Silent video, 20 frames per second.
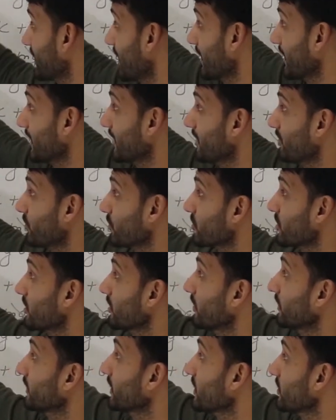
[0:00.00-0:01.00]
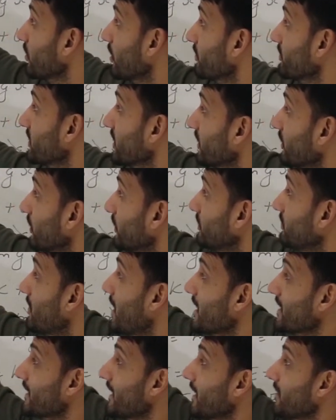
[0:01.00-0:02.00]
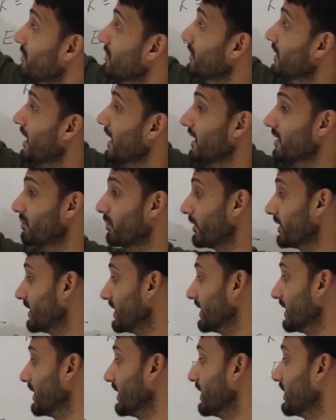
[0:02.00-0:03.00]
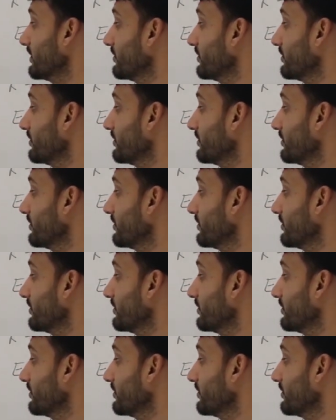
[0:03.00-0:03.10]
study the motion of this object of mass m at point A.